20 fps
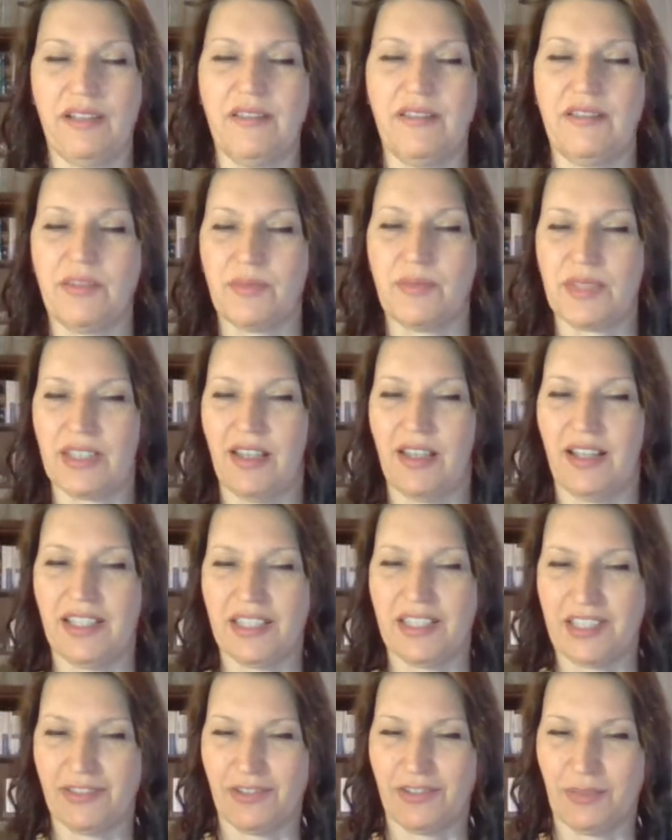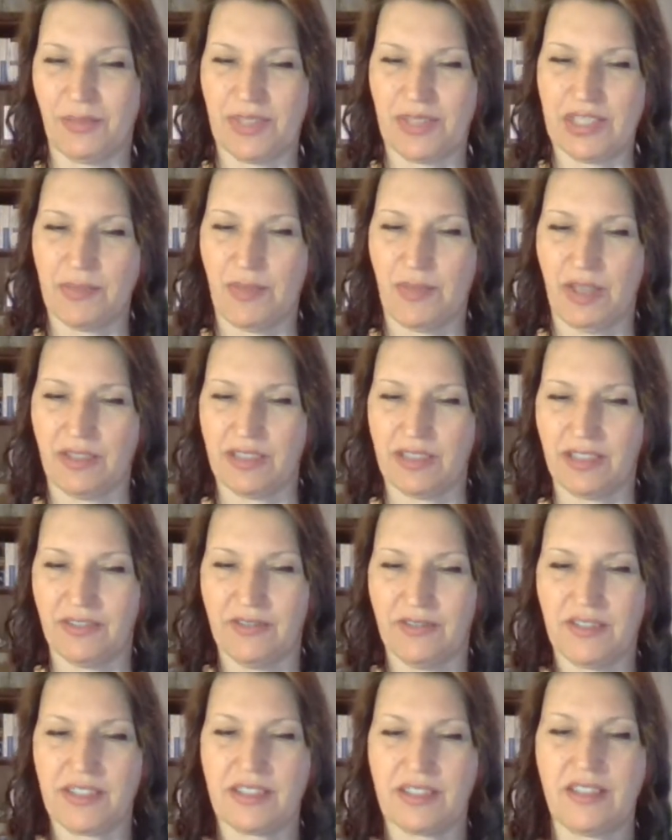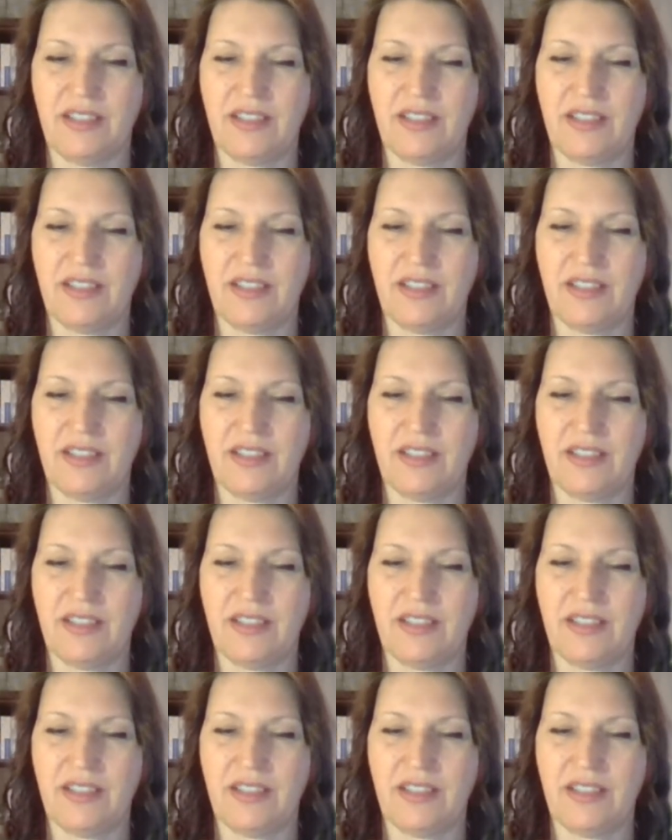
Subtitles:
from slightly different perspectives.